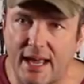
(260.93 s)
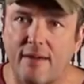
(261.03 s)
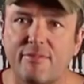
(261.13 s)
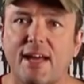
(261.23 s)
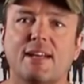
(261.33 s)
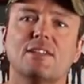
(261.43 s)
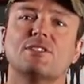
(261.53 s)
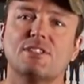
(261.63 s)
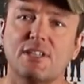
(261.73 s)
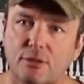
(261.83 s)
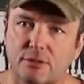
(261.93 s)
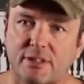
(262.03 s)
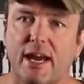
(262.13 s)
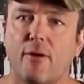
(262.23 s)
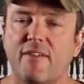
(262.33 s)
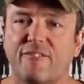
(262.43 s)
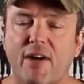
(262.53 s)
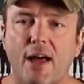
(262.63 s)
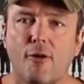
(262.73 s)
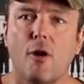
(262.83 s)
have that concealed carry
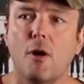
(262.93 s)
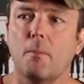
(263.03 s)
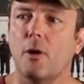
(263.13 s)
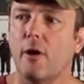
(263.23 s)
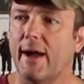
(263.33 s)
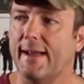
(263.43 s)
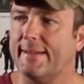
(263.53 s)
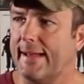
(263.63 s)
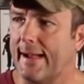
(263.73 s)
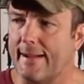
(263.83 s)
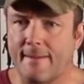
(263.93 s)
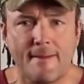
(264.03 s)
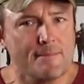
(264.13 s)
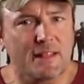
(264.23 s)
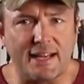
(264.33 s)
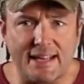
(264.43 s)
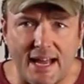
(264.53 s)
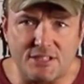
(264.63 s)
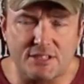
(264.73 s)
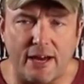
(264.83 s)
firearm, all right? A lot of
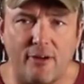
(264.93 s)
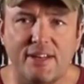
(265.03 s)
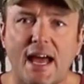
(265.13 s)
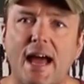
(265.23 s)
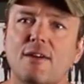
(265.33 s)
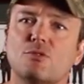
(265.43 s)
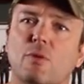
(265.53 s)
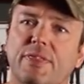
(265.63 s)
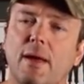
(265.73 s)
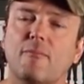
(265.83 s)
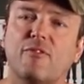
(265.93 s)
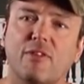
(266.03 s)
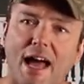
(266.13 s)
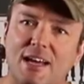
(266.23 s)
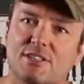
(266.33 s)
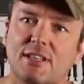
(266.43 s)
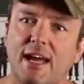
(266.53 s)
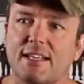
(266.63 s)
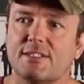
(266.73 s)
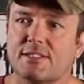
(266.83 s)
guys carry knives with them,
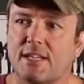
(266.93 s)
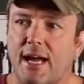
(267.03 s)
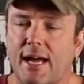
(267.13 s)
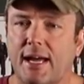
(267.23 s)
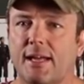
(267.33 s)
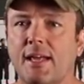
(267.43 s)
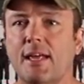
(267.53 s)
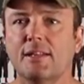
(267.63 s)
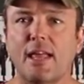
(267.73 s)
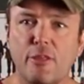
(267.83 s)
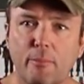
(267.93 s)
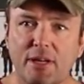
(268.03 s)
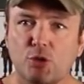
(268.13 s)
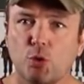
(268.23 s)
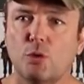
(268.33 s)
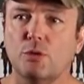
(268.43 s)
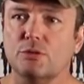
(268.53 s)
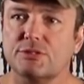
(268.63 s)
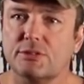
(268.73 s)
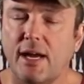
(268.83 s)
flashlights, Leatherman
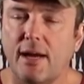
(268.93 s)
tools.